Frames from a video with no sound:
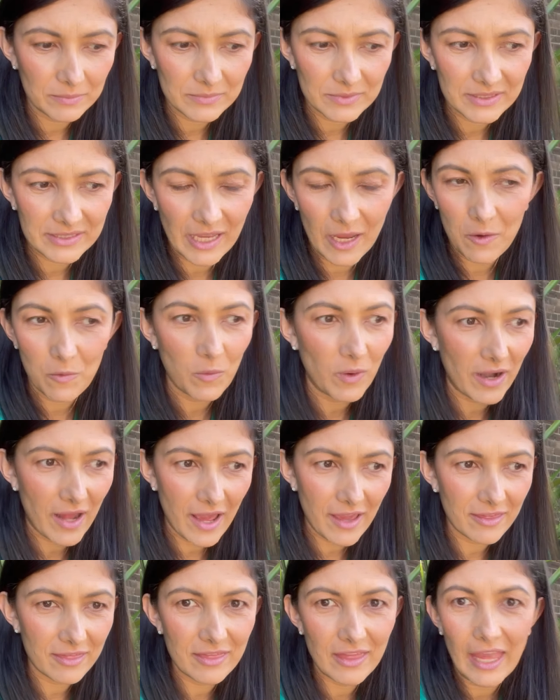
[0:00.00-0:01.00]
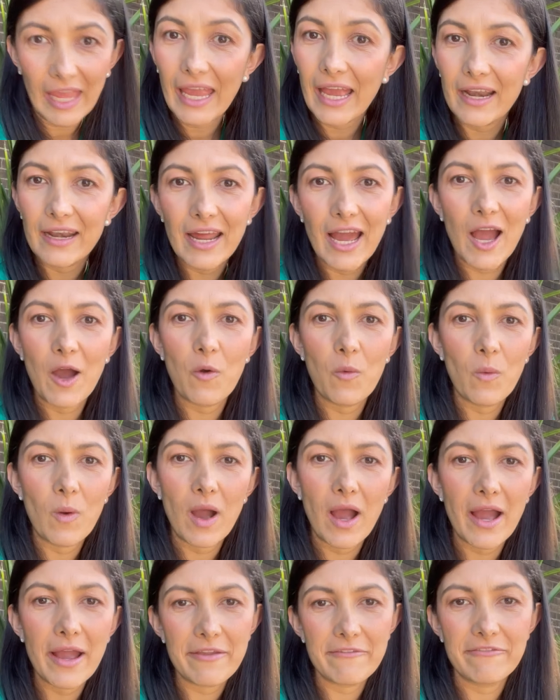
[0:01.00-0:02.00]
saying what I think and how
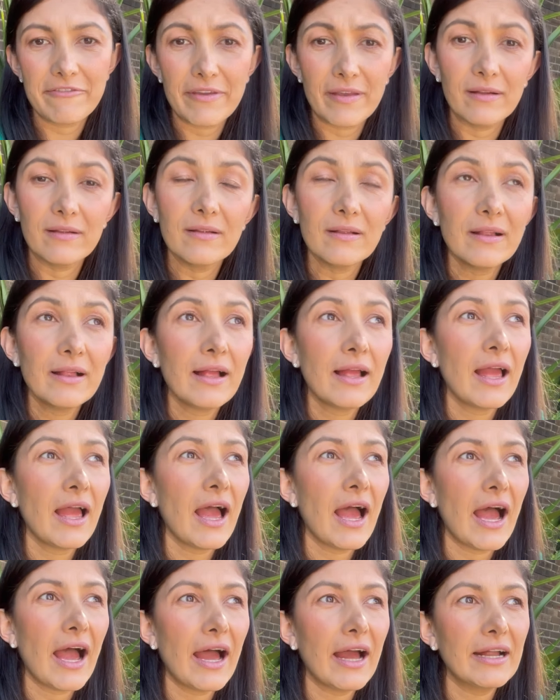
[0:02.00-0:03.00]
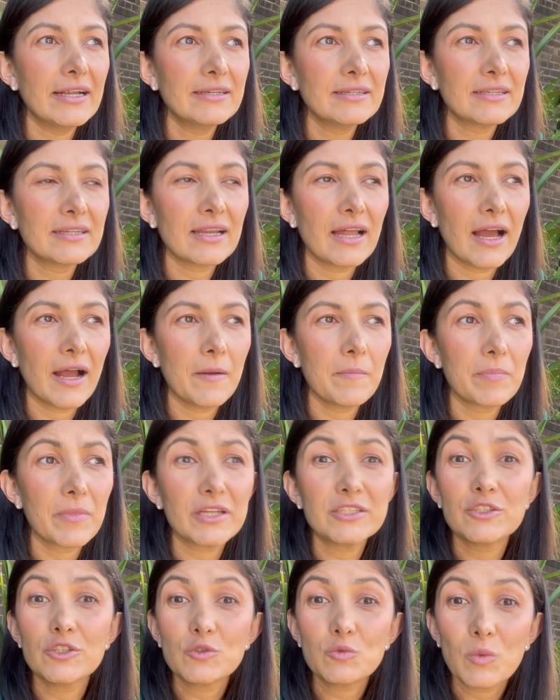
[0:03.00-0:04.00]
I feel. And I
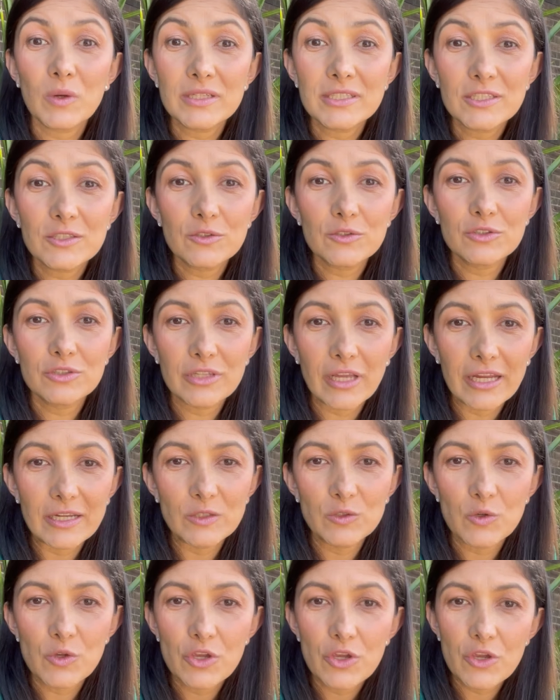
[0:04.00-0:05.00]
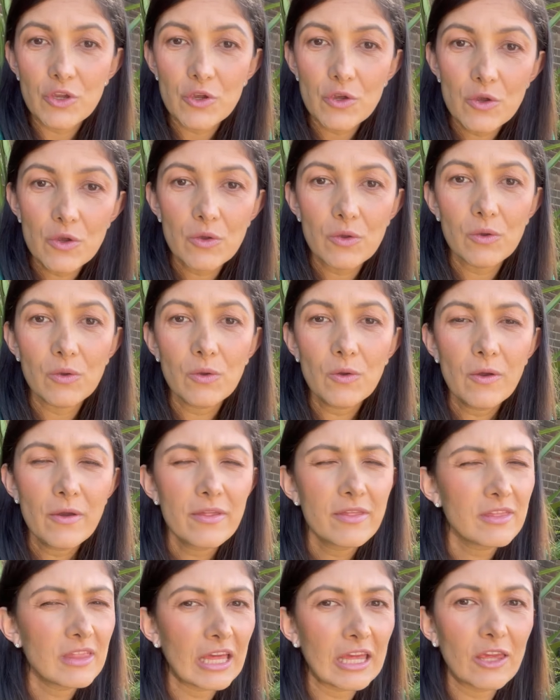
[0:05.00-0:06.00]
just wanted to say to you,
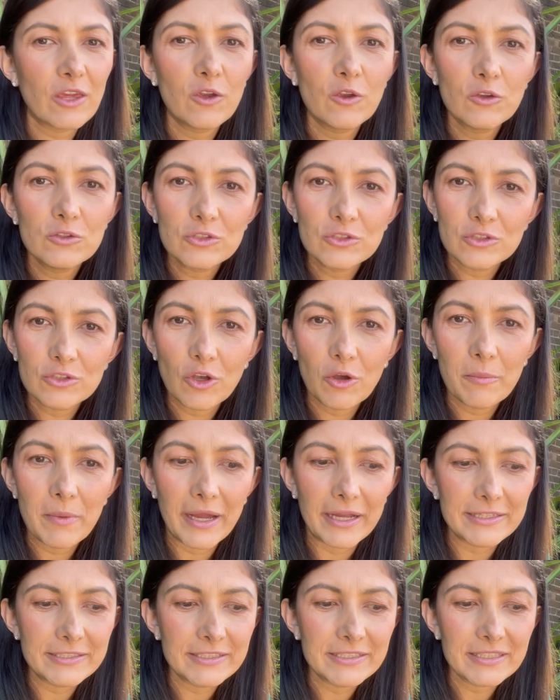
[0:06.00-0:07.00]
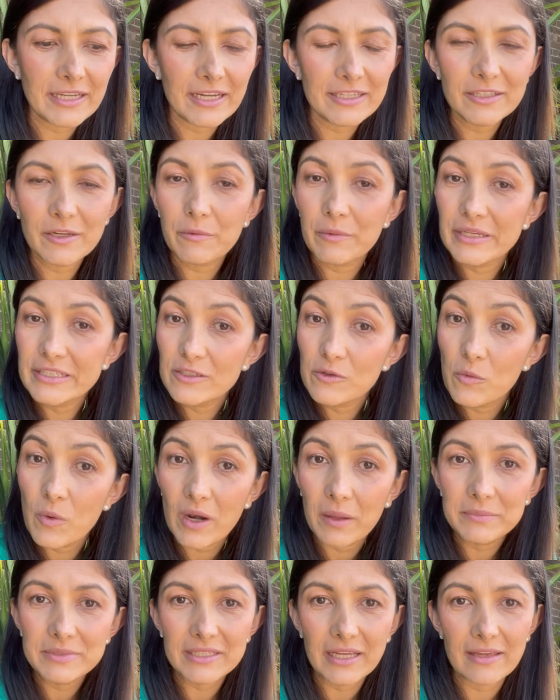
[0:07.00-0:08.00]
thank you so much. And the reason
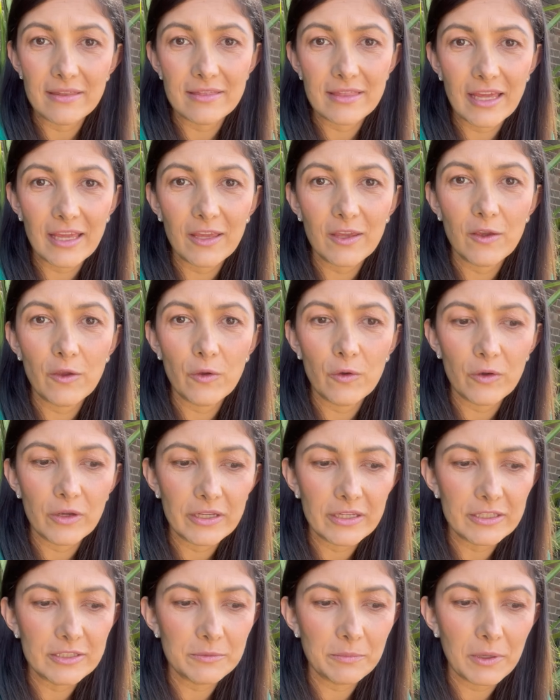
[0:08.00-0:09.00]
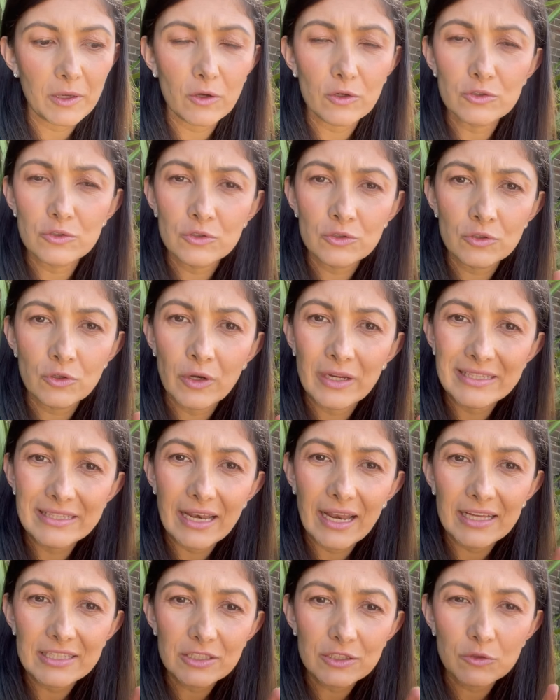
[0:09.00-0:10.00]
why I'm saying thank you is because during
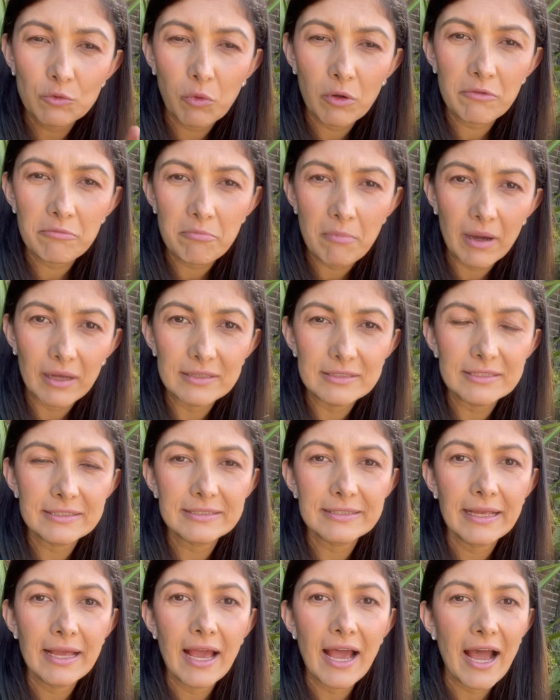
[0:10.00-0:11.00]
the last 12 months,